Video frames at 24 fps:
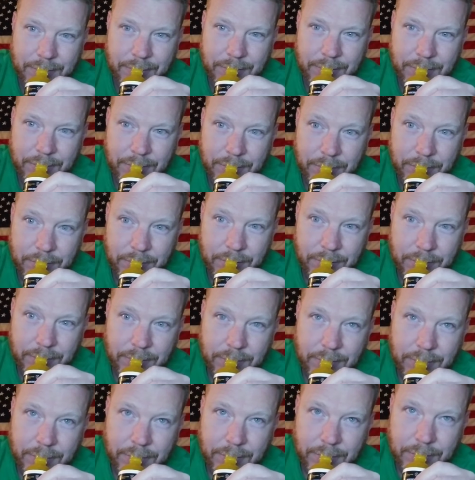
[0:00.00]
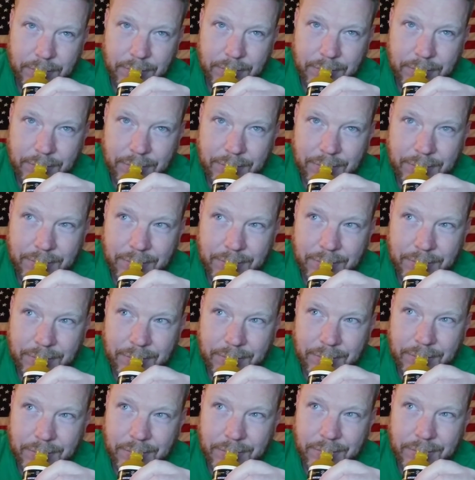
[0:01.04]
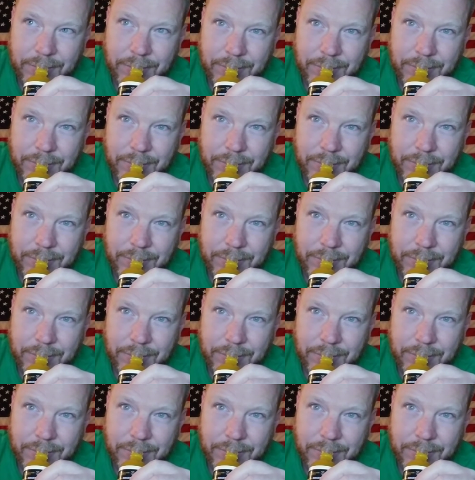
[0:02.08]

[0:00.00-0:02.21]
[no speech]